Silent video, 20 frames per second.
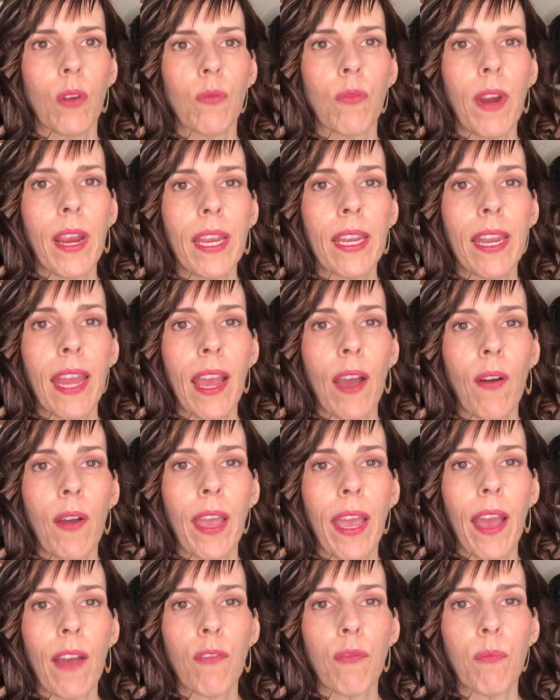Right now I
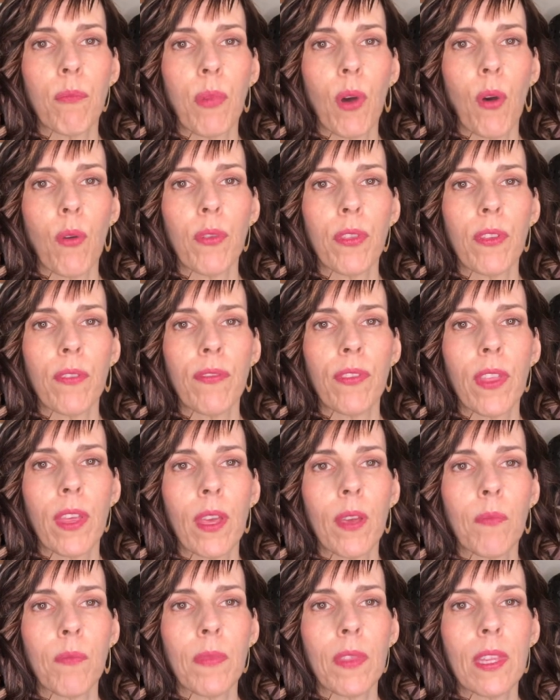have both of
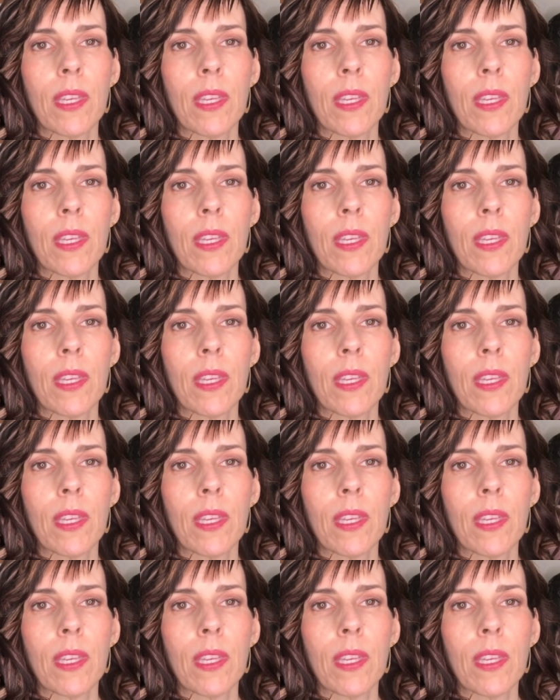them.